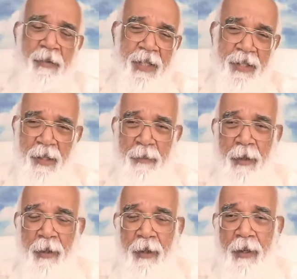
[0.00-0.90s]
wisdom.
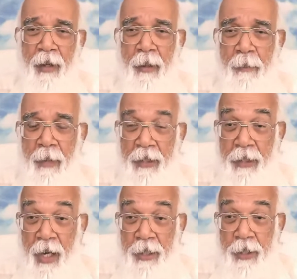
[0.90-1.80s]

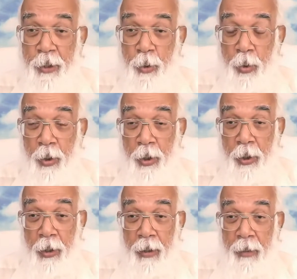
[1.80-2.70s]
Mantra is a tool,
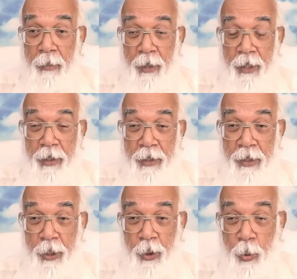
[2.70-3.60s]
Breath is
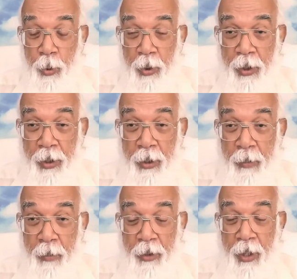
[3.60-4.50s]
a tool,
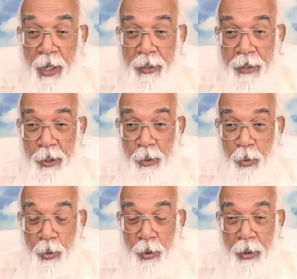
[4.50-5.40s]
mudra is a
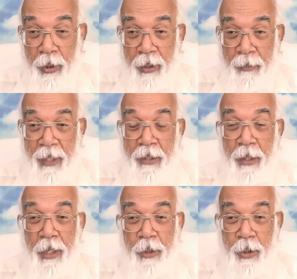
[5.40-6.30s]
tool,
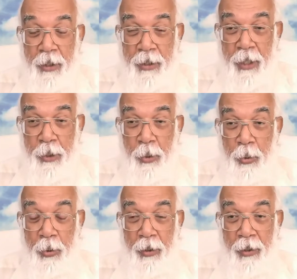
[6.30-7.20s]
imagination is a
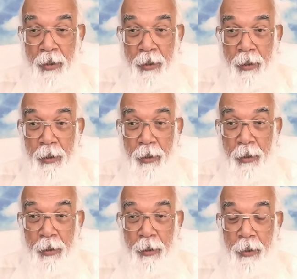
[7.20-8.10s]
tool.
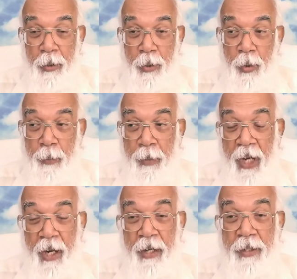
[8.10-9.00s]
So,
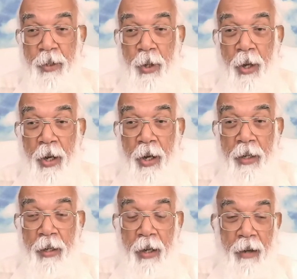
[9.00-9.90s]
based
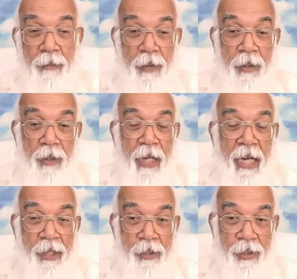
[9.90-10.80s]
on our
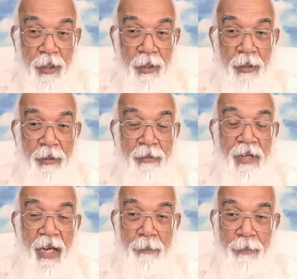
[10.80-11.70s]
nature,
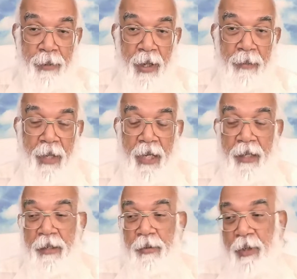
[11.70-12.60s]

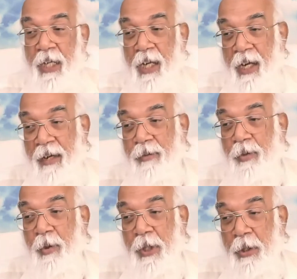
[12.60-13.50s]
temperament, we have
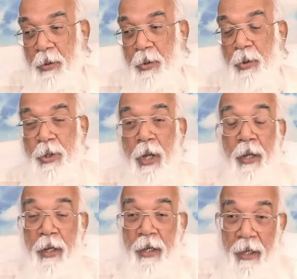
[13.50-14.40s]
to use
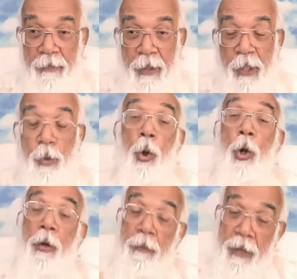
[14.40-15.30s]
different tool.
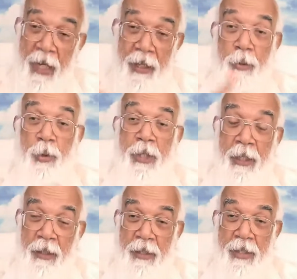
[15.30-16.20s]
We are
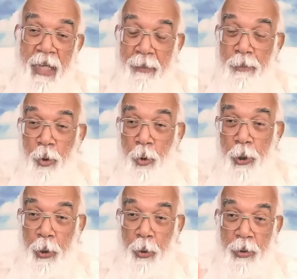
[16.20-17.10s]
using the same tool,
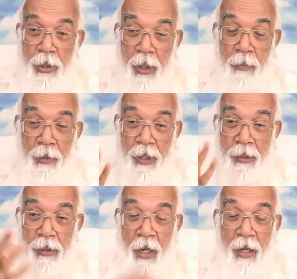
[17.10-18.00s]
you know,
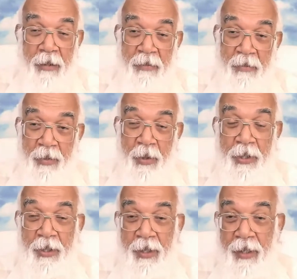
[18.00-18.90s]
Sarvesham
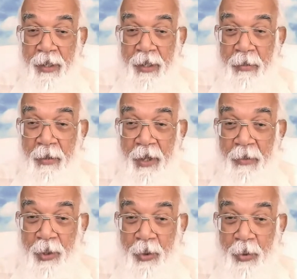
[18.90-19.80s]
Swastir
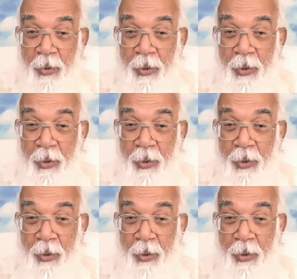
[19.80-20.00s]
Bhavatu.